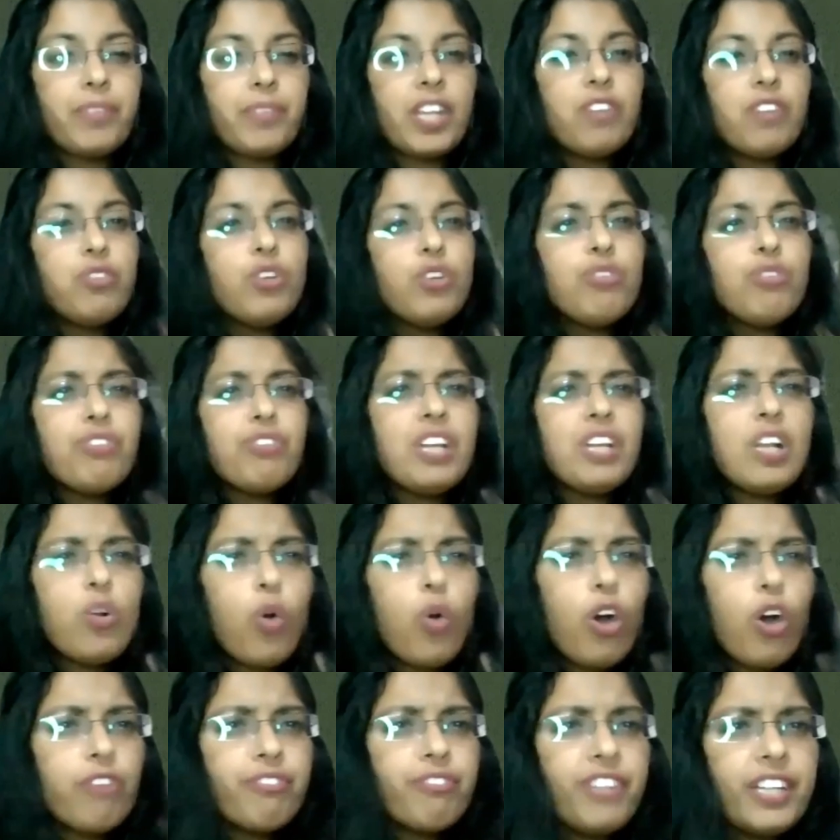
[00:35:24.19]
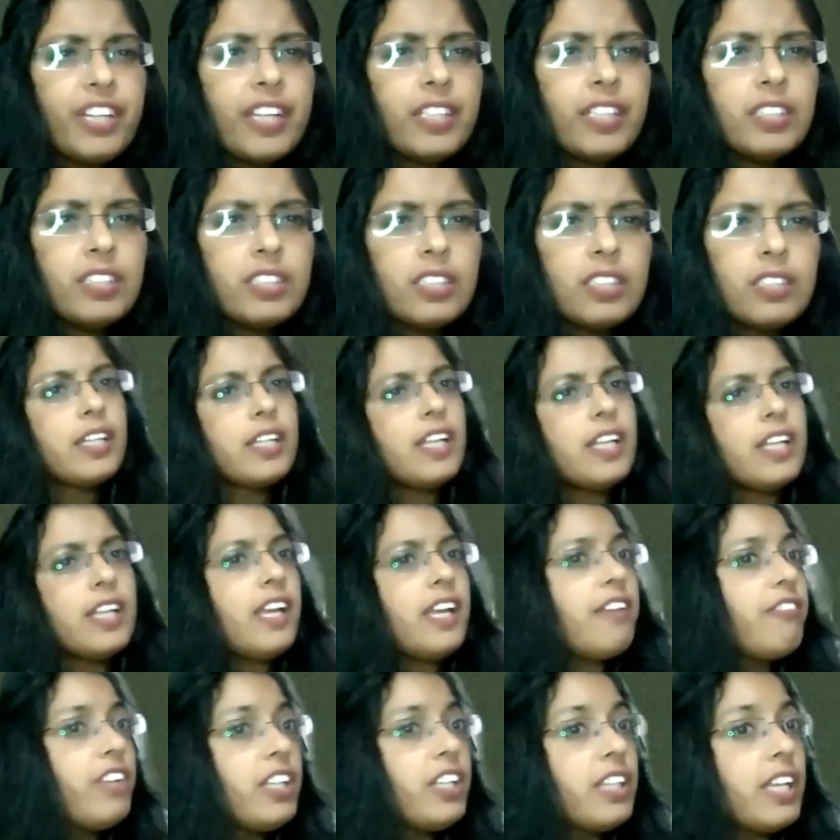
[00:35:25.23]
If you feel confident, then
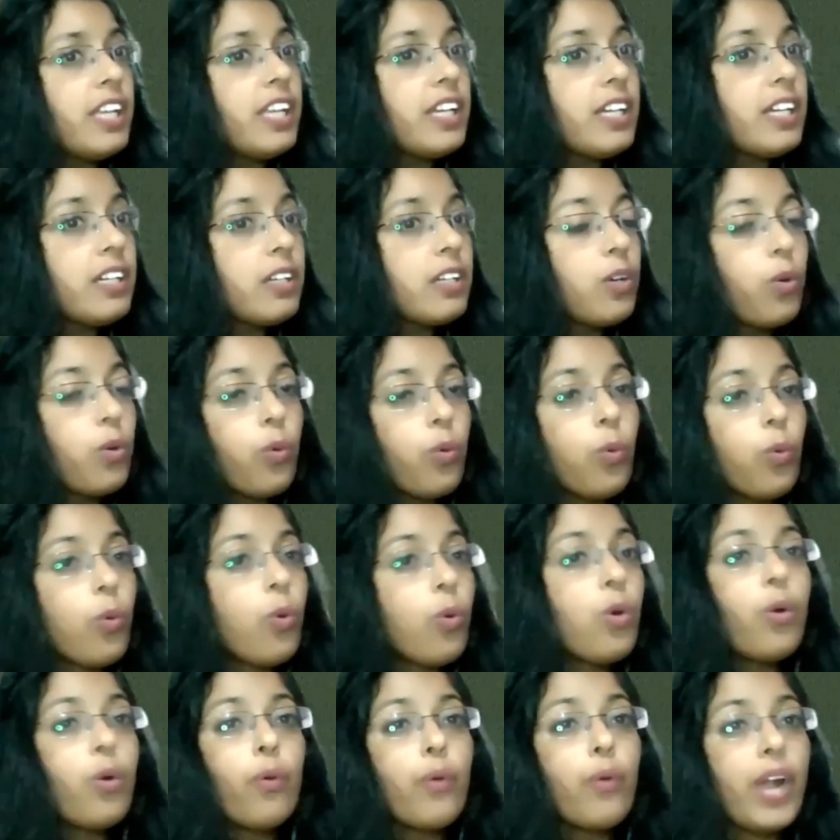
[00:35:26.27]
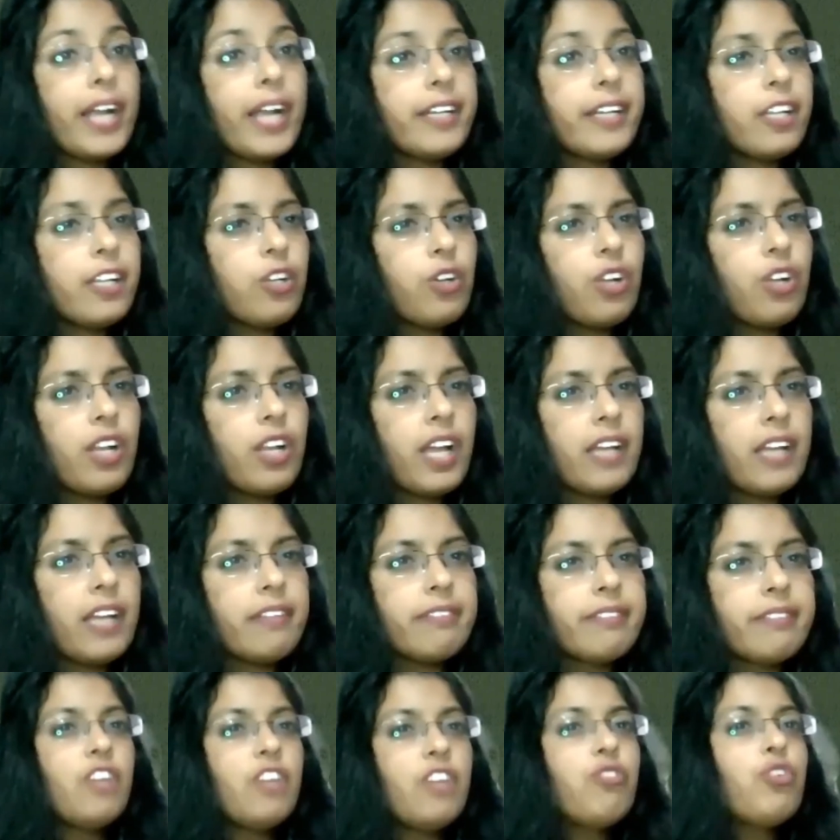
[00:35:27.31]
everything go right in your life.
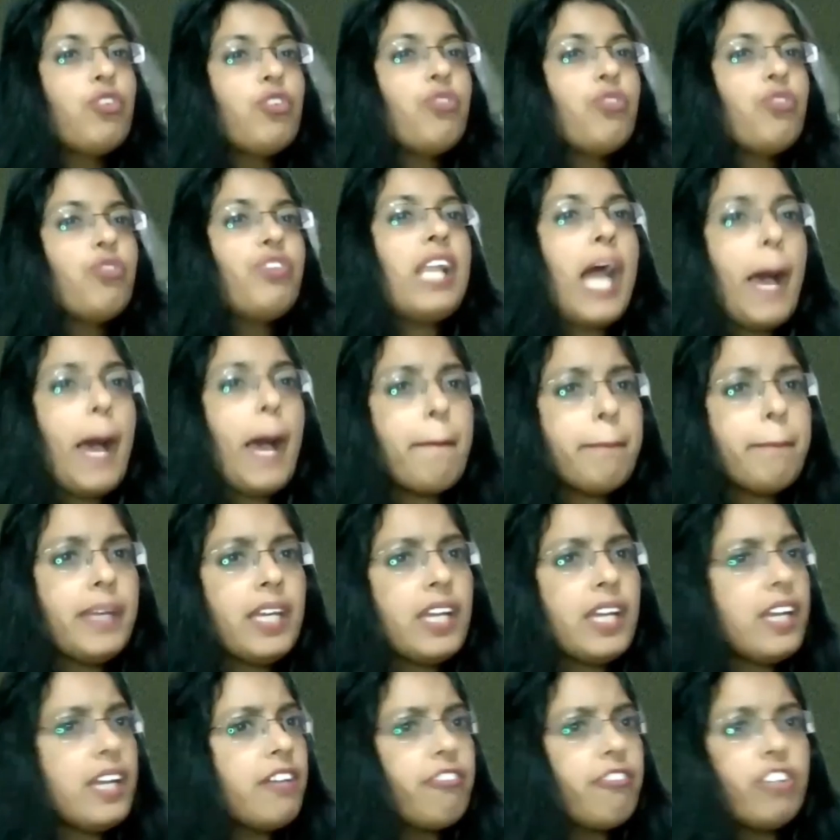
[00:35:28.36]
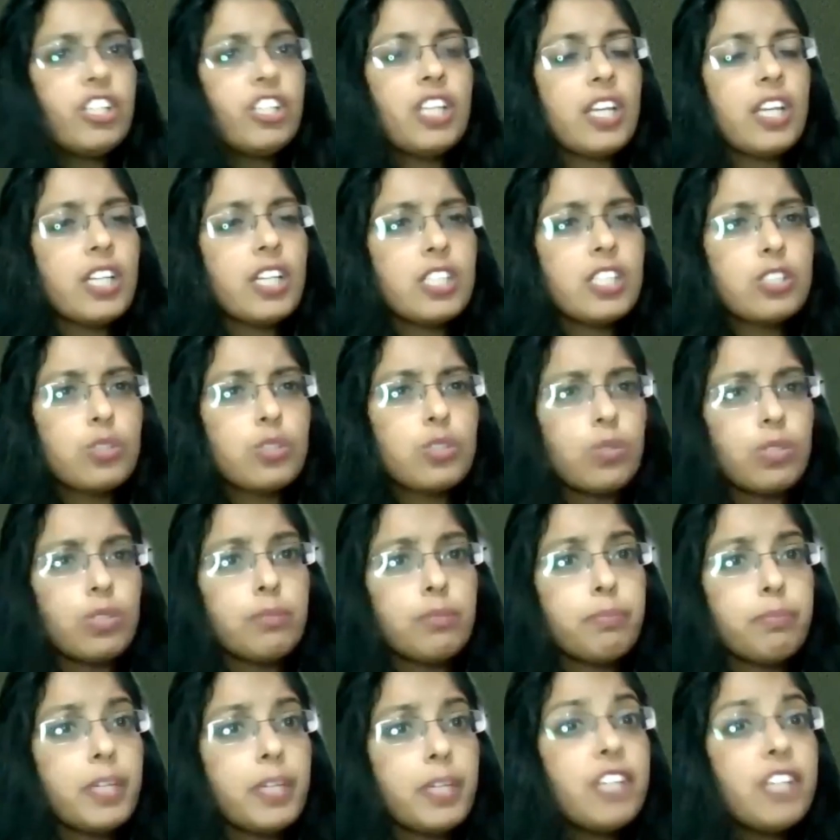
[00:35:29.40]
If you feel happy, everything is good.
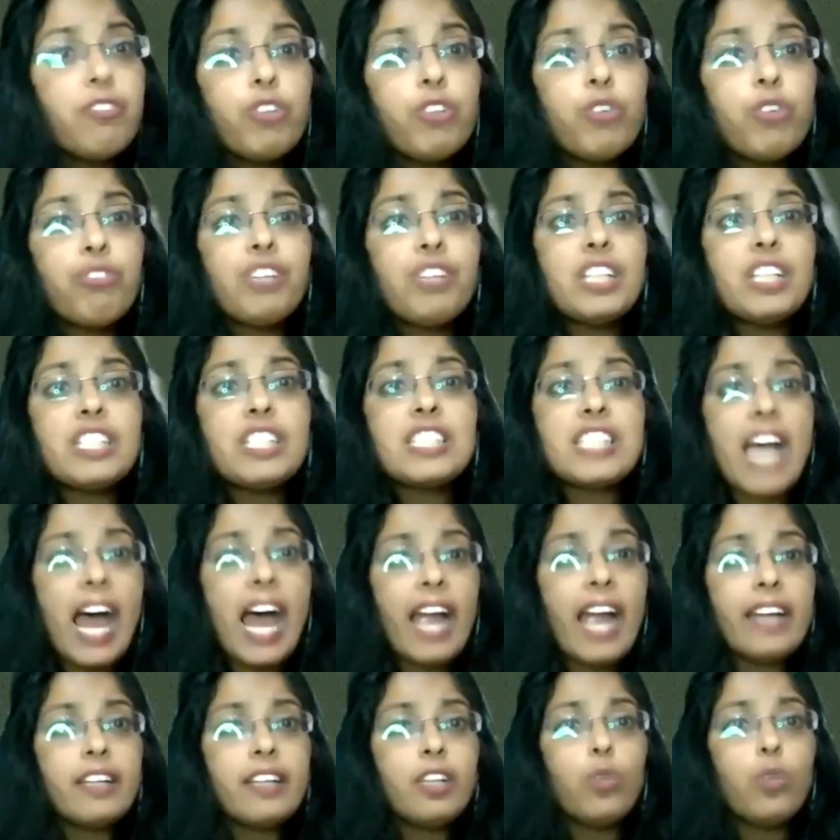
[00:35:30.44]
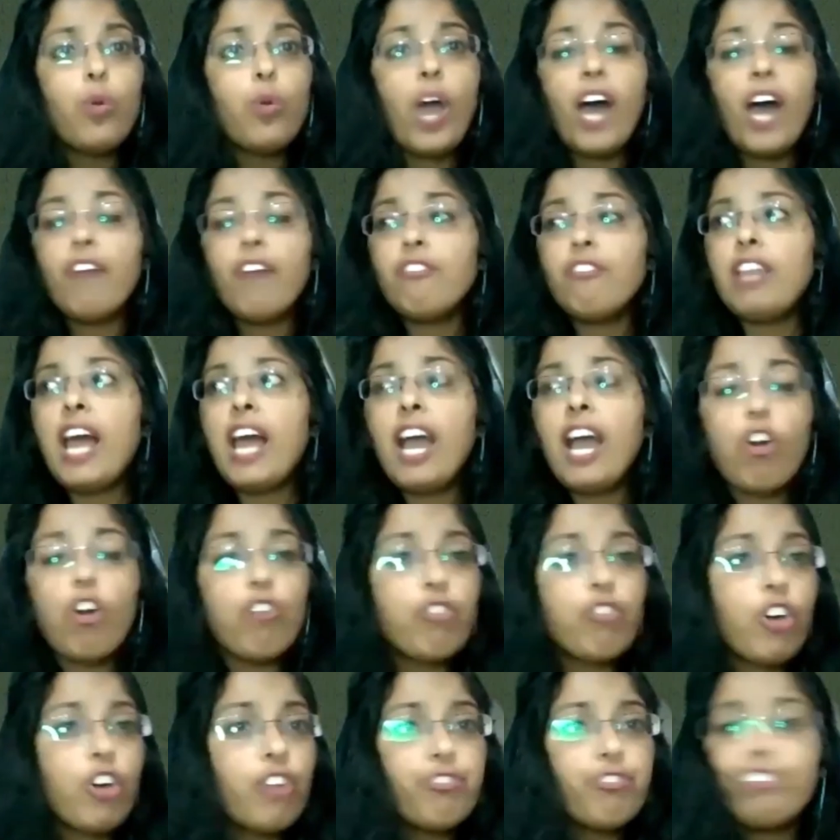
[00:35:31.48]
But if you feel sad, you have lack
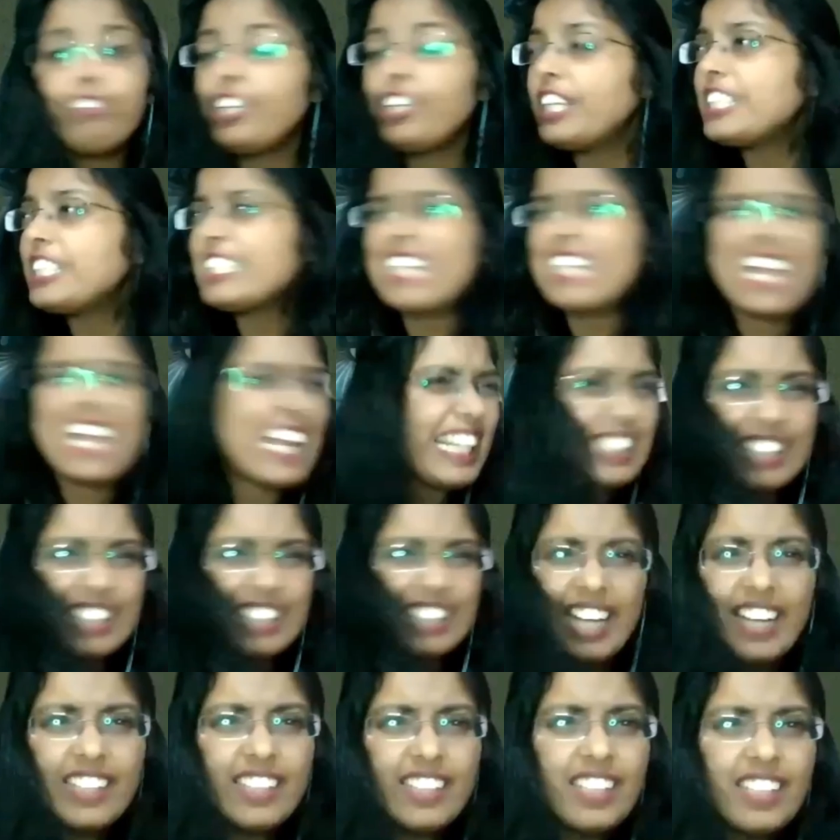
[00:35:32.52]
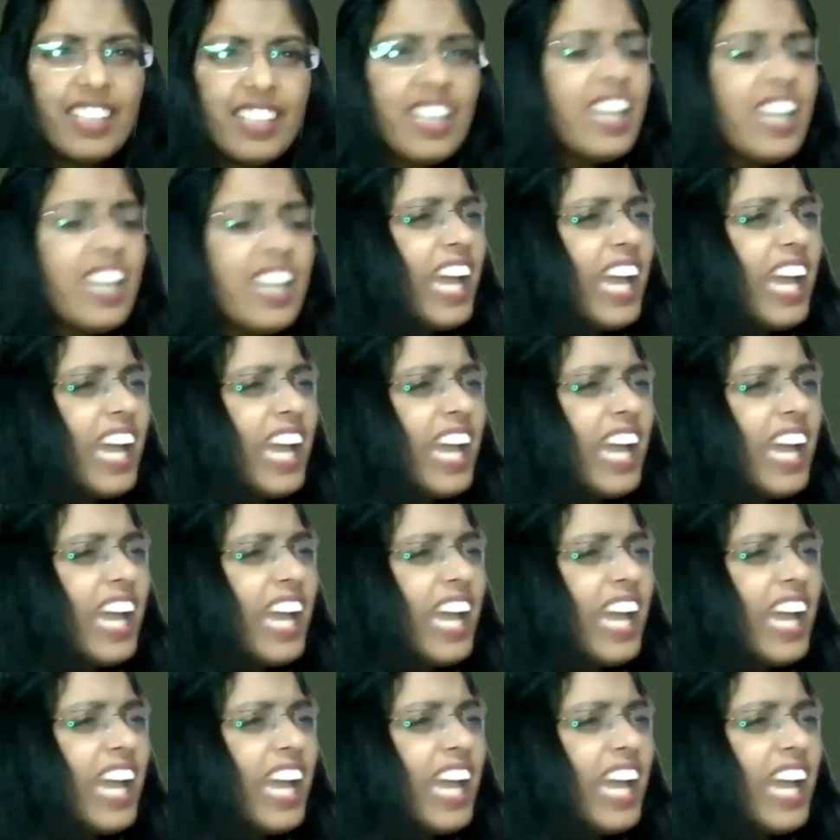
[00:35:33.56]
of confidence, anxiety,